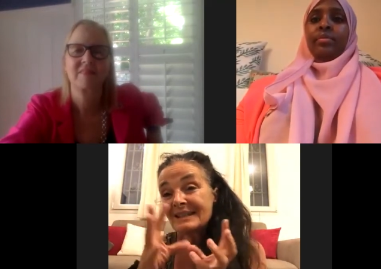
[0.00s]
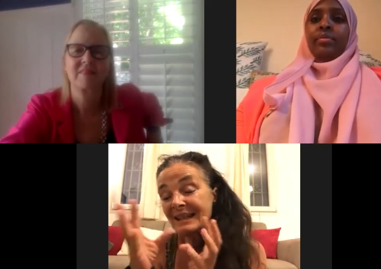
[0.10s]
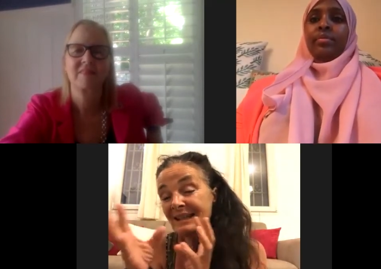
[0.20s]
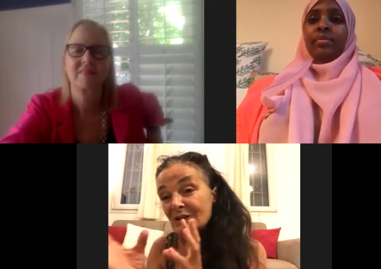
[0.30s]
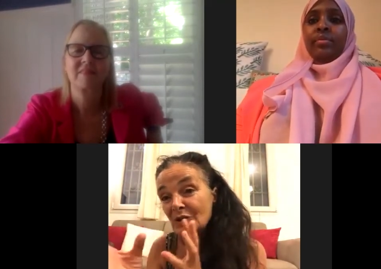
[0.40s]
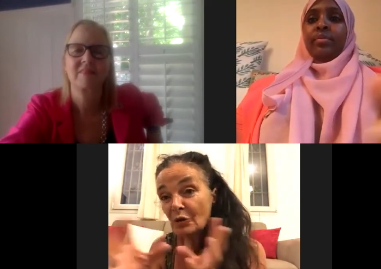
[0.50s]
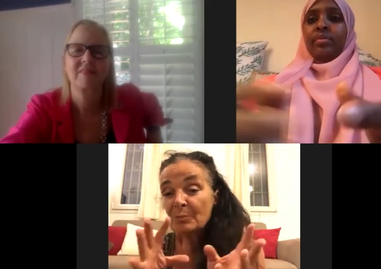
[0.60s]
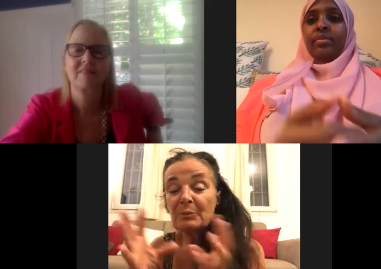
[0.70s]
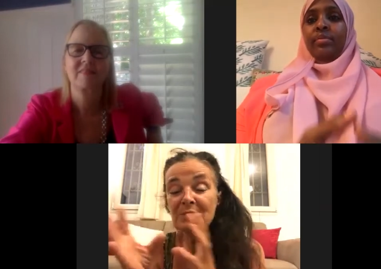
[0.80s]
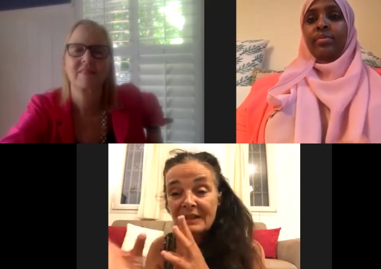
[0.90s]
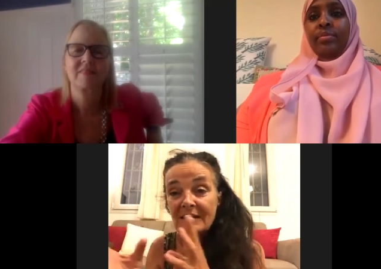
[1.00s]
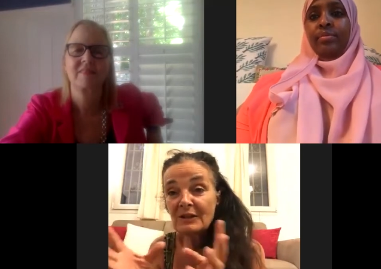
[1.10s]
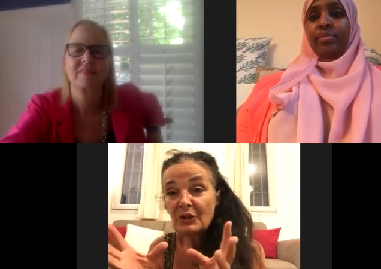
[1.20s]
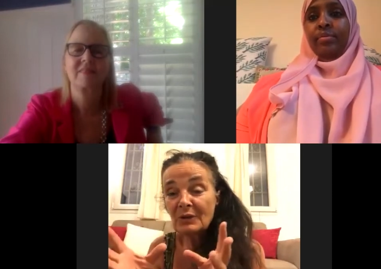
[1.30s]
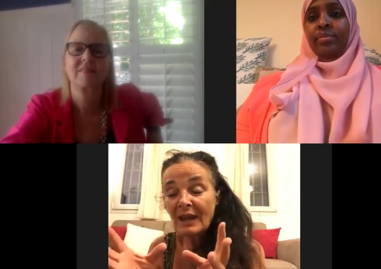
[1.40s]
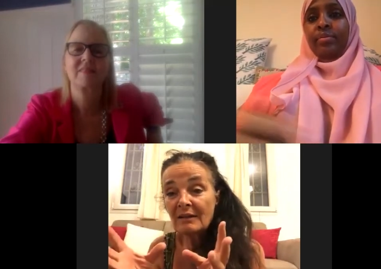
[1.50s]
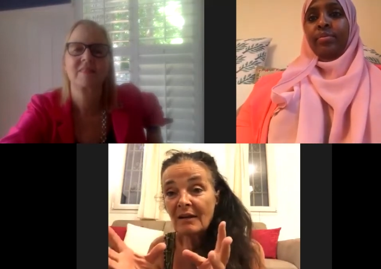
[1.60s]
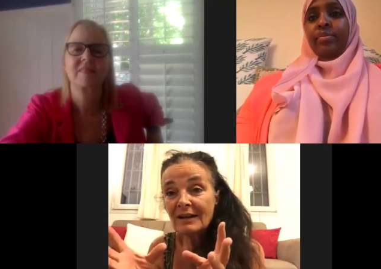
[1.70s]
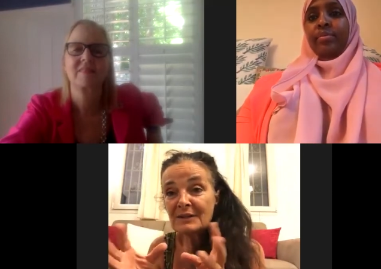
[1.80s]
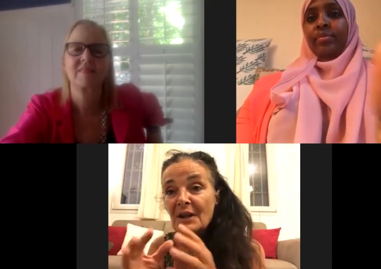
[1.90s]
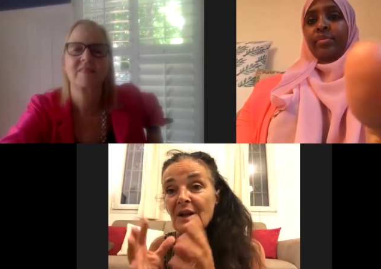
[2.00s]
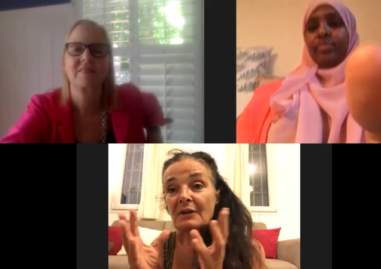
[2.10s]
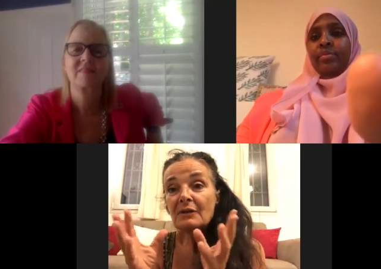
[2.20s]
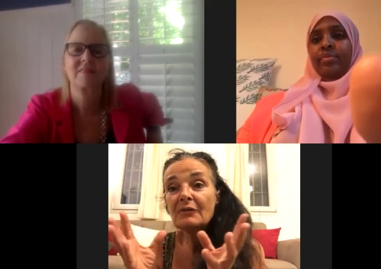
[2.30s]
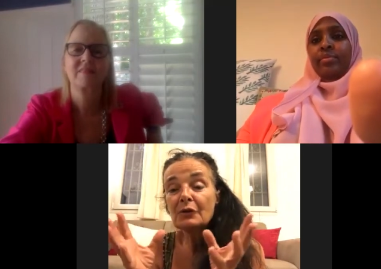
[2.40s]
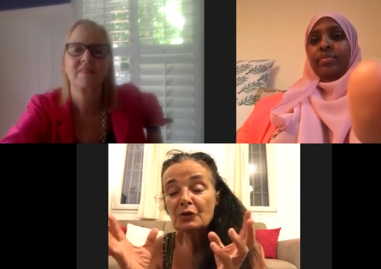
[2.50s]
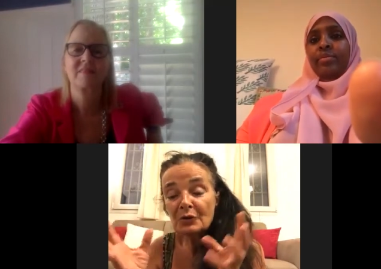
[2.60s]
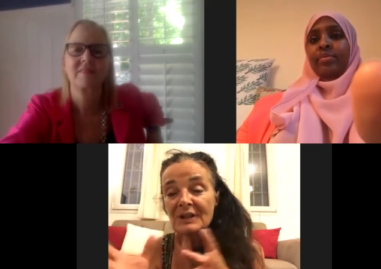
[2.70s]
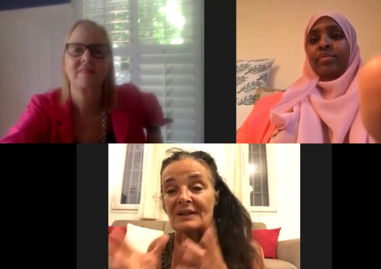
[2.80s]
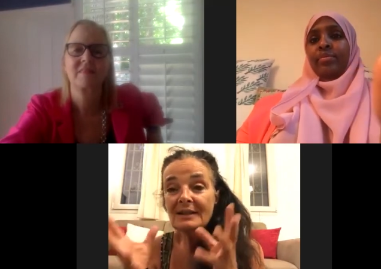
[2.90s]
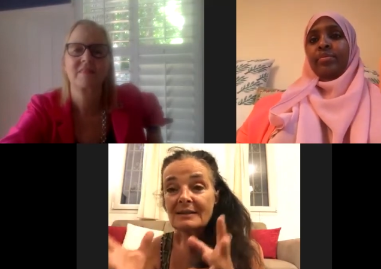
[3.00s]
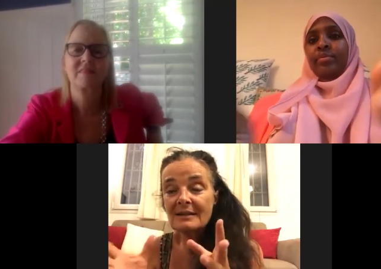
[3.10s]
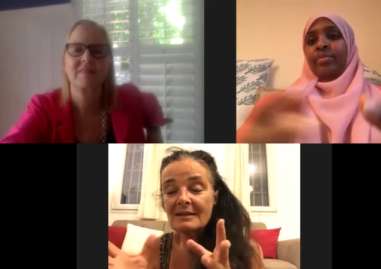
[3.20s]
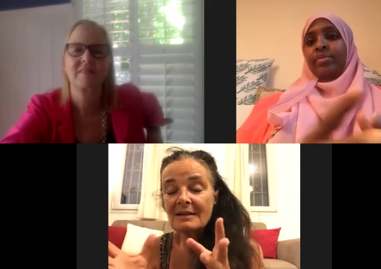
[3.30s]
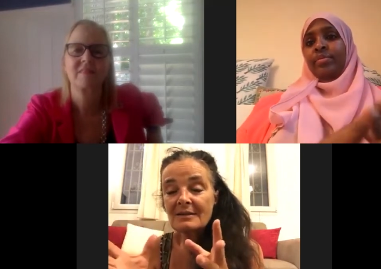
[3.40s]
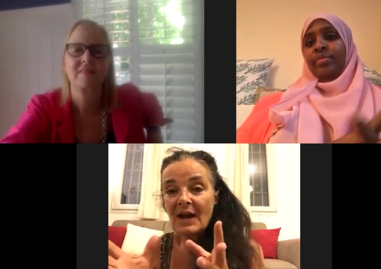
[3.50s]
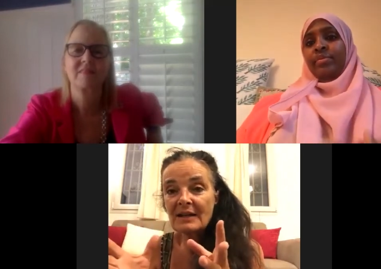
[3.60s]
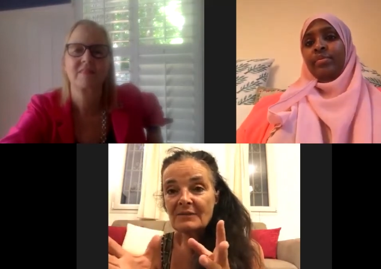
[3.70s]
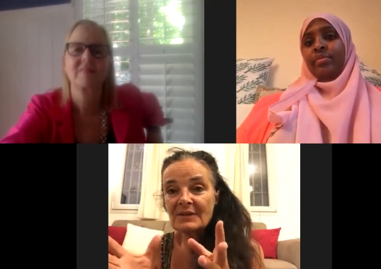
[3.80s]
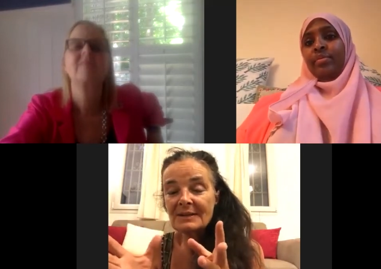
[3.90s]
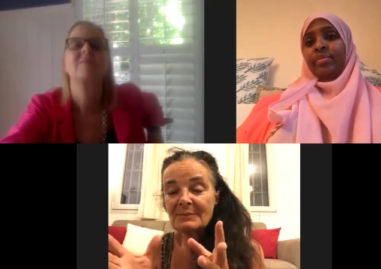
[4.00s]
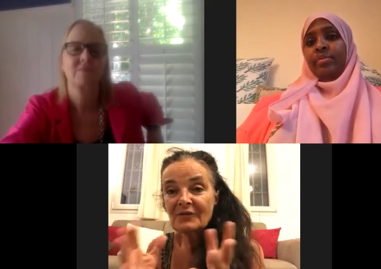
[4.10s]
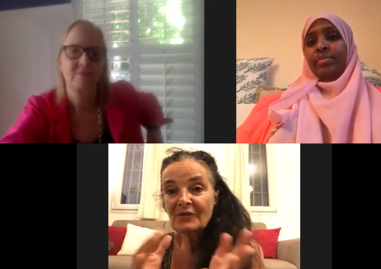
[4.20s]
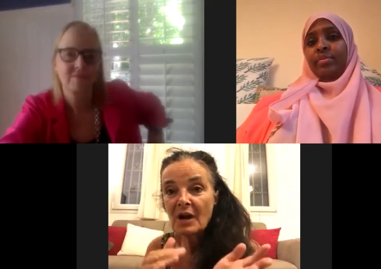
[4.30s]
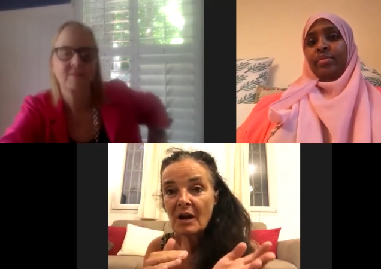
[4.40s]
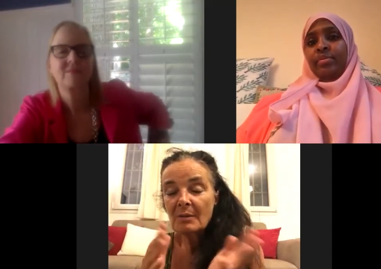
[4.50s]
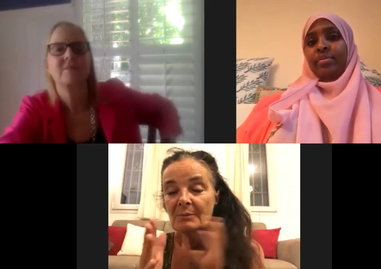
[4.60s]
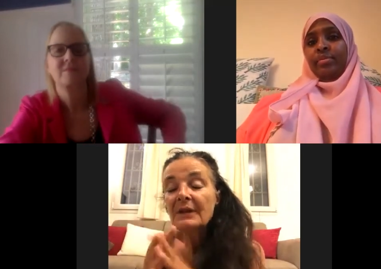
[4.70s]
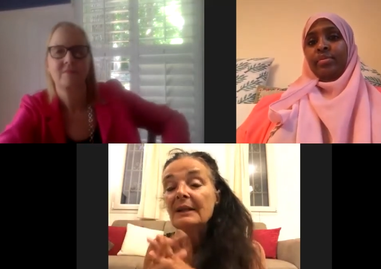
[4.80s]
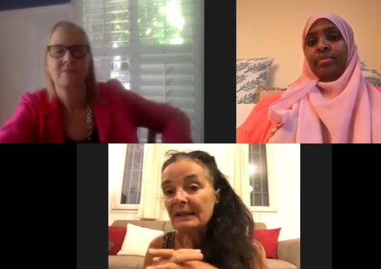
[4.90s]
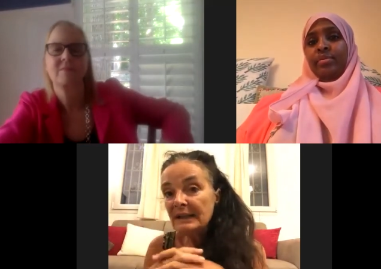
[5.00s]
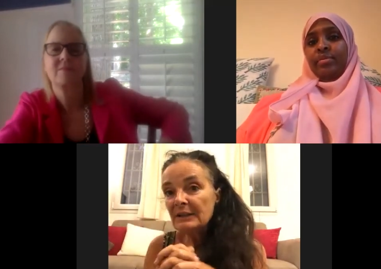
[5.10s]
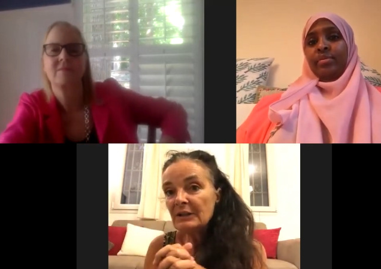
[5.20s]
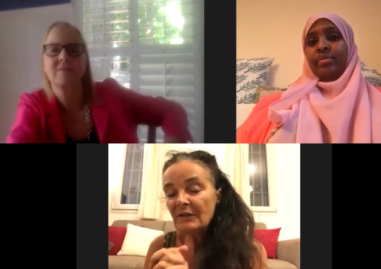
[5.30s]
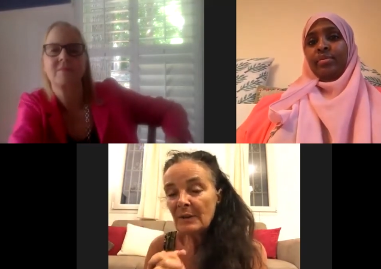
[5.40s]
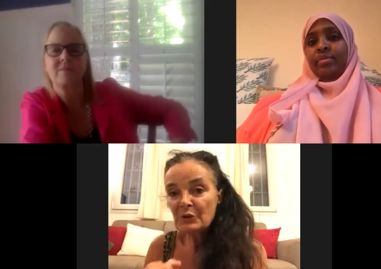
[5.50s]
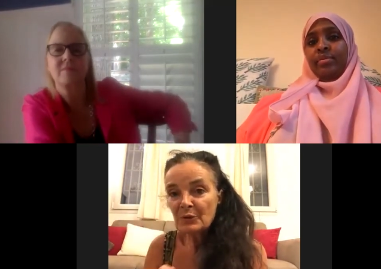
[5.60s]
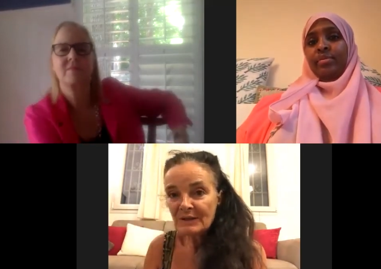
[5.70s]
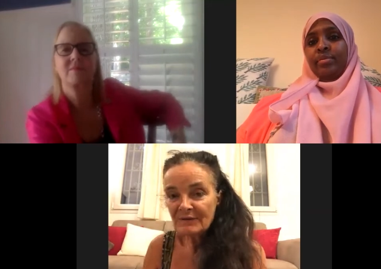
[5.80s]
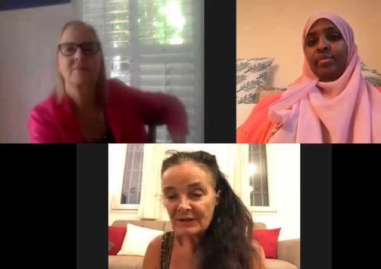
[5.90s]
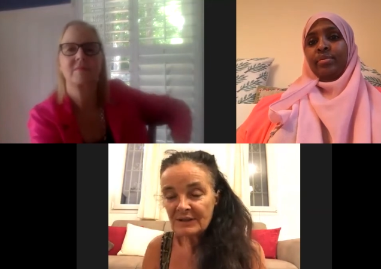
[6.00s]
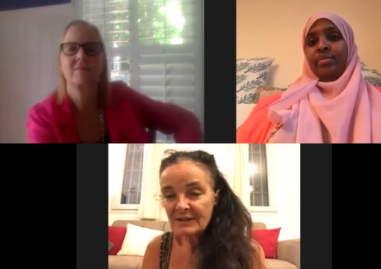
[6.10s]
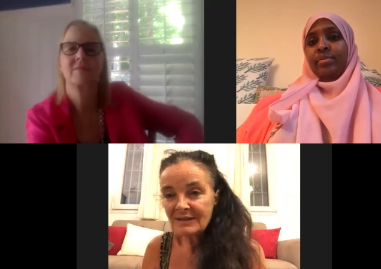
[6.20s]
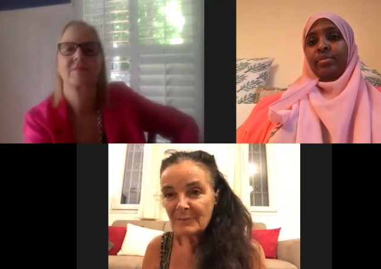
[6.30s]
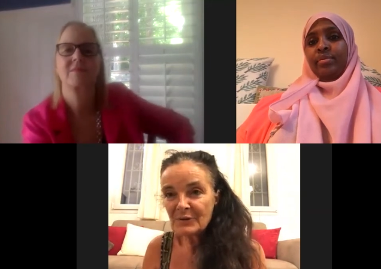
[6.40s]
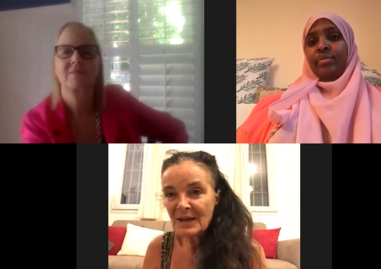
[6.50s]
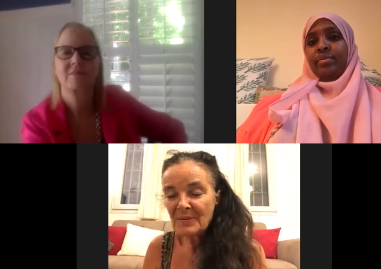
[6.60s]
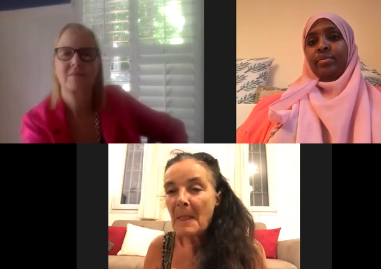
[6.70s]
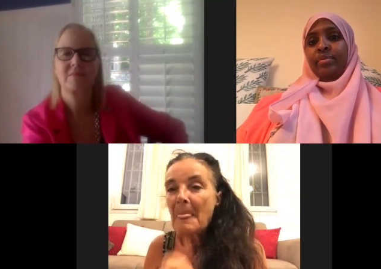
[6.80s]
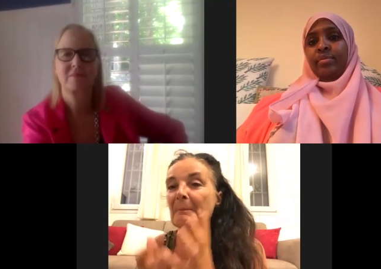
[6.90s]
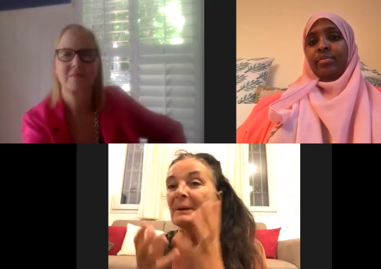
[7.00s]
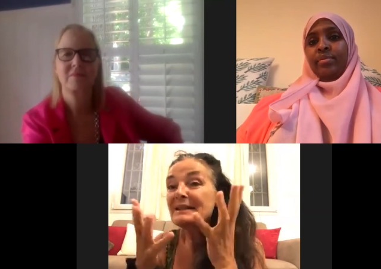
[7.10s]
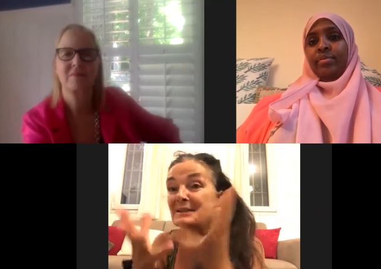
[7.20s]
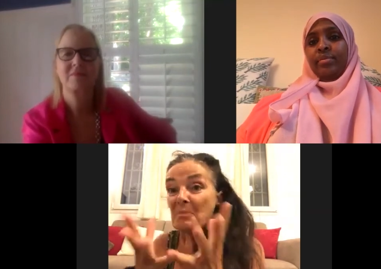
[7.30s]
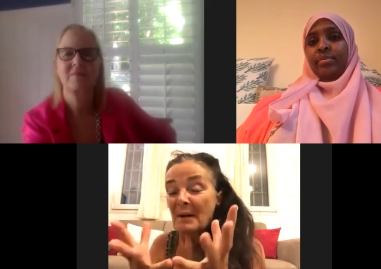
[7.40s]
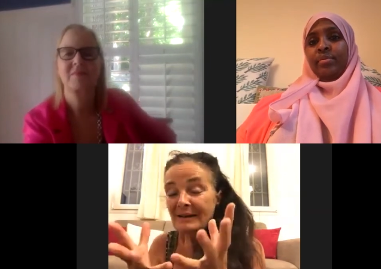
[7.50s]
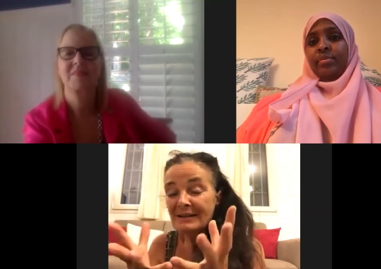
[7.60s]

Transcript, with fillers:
Speaker 1: in Europe, or particularly the UK and Ireland, for during the 16 days of activism from November 25th to December 10th. But let's go back to